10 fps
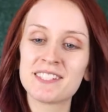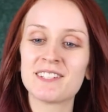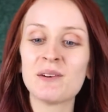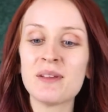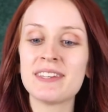
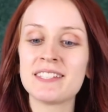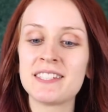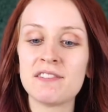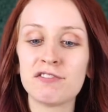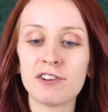start with is
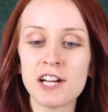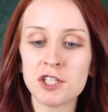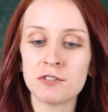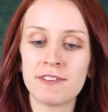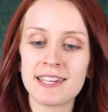the
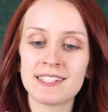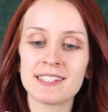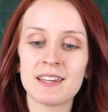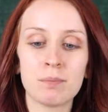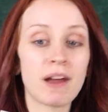Fresh
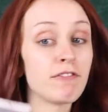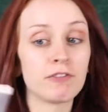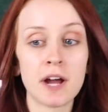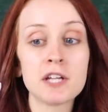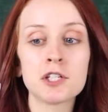Face by
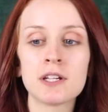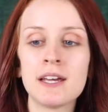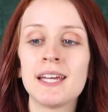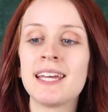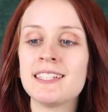Fresh
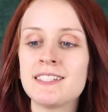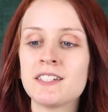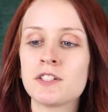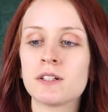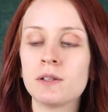
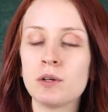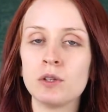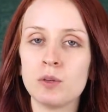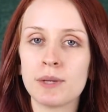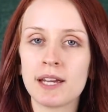Instant
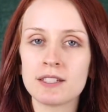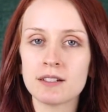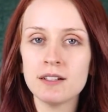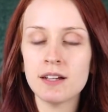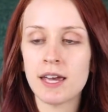Glow
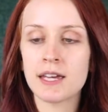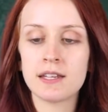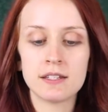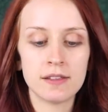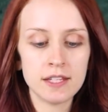Luminizer,
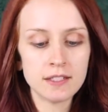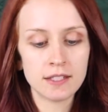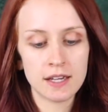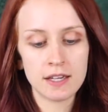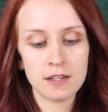and
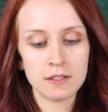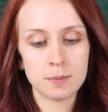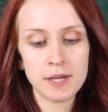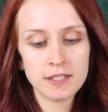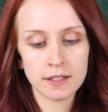this
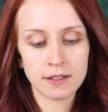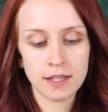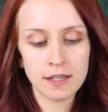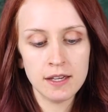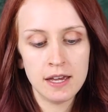is
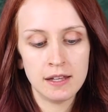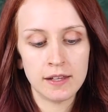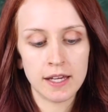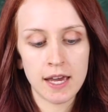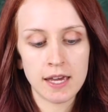basically
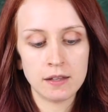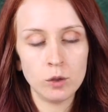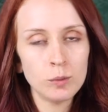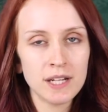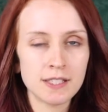like a
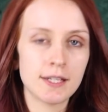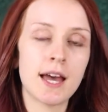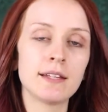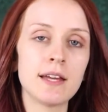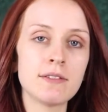luminizing
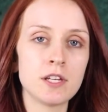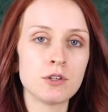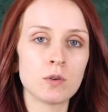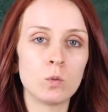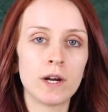highlight that
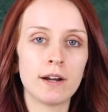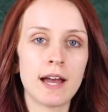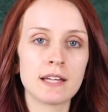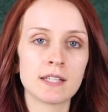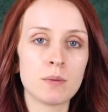you can wear
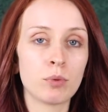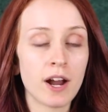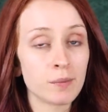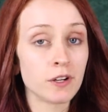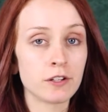as a
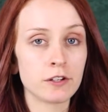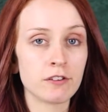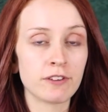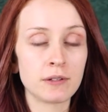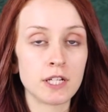primer under
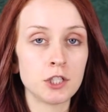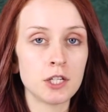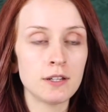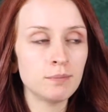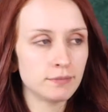your
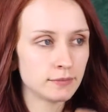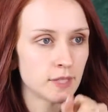foundation.